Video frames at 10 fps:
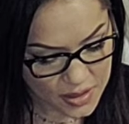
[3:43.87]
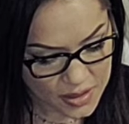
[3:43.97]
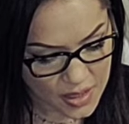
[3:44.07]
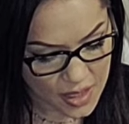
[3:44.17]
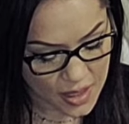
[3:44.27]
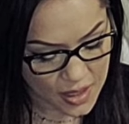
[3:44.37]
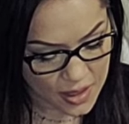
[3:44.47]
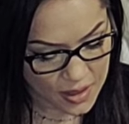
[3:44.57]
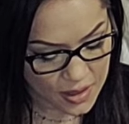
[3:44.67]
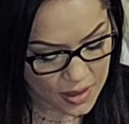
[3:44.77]
sign
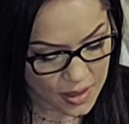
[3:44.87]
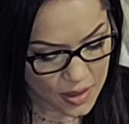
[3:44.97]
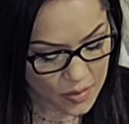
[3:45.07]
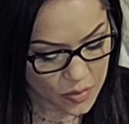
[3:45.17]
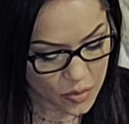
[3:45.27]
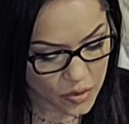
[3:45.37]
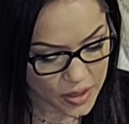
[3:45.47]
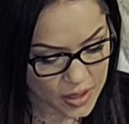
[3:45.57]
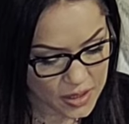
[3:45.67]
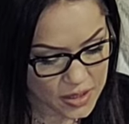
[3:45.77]

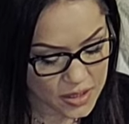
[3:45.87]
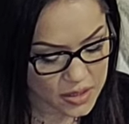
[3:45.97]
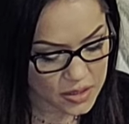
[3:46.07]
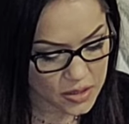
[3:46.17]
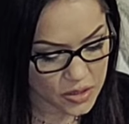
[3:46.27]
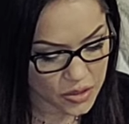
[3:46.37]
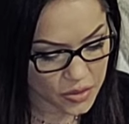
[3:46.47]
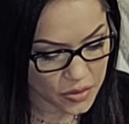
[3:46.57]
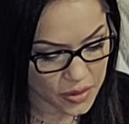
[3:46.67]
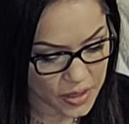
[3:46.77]
points
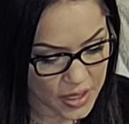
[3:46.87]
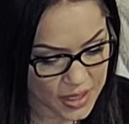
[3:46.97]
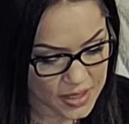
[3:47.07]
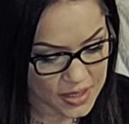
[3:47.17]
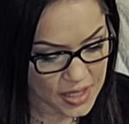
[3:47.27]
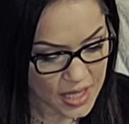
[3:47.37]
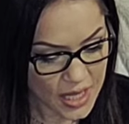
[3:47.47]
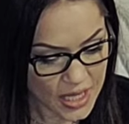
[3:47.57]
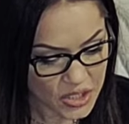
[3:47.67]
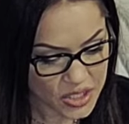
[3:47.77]
to yes.
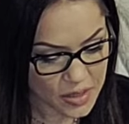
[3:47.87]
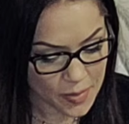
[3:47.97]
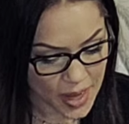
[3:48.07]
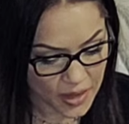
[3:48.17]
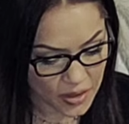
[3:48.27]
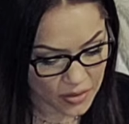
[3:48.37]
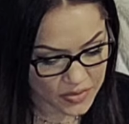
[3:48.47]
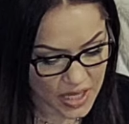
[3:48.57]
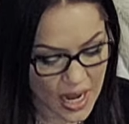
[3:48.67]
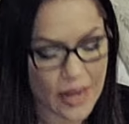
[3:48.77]
It's just a matter of
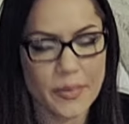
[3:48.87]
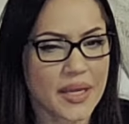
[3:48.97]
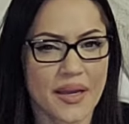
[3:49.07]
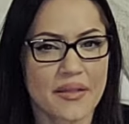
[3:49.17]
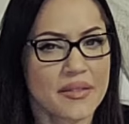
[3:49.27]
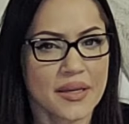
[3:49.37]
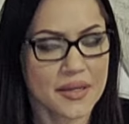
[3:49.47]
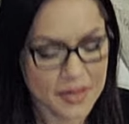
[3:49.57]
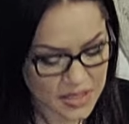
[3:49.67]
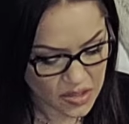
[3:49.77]
timing, I think.
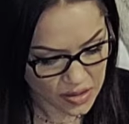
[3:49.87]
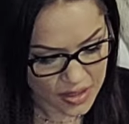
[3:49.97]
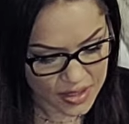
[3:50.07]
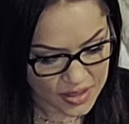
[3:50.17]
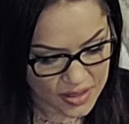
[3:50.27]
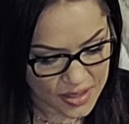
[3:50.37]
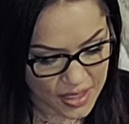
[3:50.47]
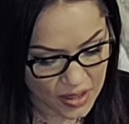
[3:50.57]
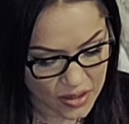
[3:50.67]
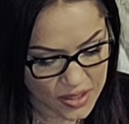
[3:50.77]
That's all it is.
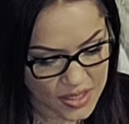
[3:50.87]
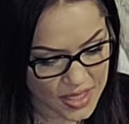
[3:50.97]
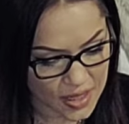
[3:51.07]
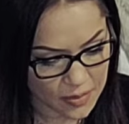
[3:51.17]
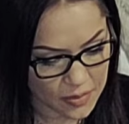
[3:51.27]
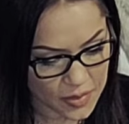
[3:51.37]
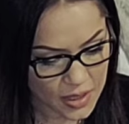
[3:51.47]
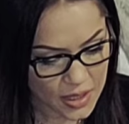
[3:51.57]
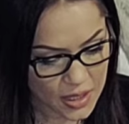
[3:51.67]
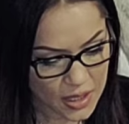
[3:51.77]
Getting on the same...
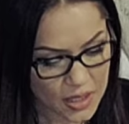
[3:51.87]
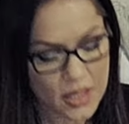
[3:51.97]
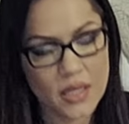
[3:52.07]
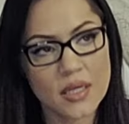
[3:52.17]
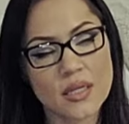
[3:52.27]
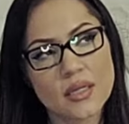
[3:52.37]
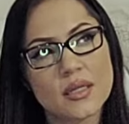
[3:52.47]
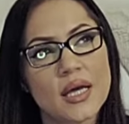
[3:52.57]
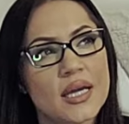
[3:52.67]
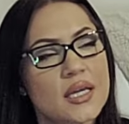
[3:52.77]

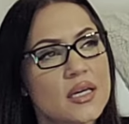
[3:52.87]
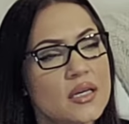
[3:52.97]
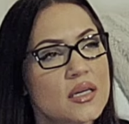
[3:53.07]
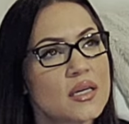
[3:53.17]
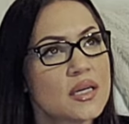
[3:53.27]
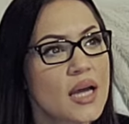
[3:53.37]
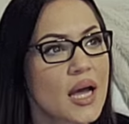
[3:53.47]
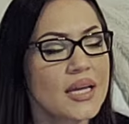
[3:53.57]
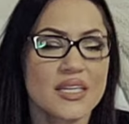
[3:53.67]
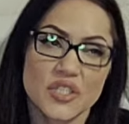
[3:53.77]
Like,
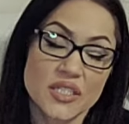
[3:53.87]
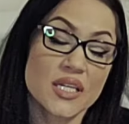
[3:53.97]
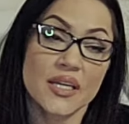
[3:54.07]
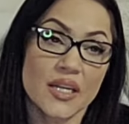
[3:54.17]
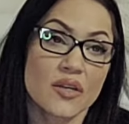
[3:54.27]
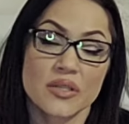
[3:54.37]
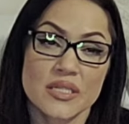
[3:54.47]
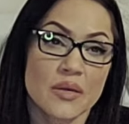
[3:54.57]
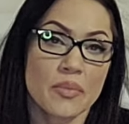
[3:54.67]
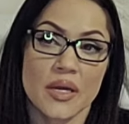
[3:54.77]
I guess you could say getting on the
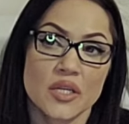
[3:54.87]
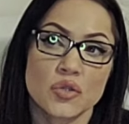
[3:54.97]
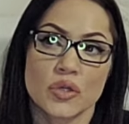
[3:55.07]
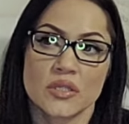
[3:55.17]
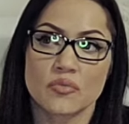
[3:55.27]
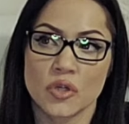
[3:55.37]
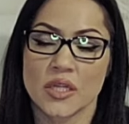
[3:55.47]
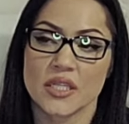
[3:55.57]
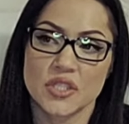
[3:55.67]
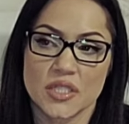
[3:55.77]
same page, or it's more
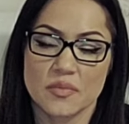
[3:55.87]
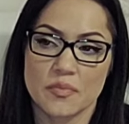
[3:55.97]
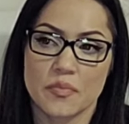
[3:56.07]
like just